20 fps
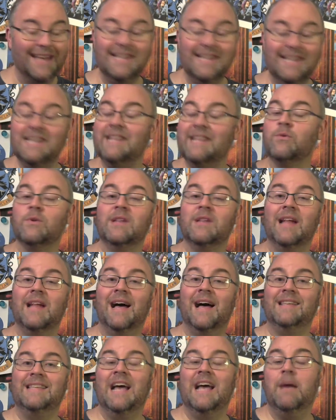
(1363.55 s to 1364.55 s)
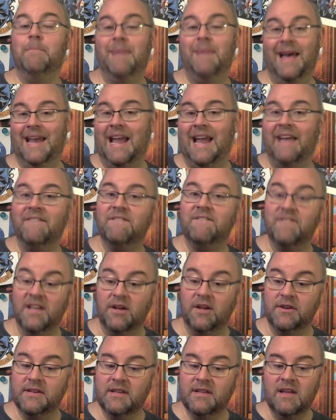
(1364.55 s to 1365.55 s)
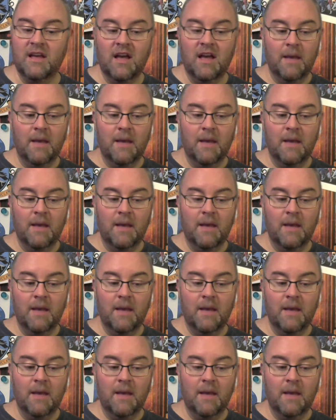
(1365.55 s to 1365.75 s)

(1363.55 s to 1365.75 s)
I didn't even realize how bad I felt.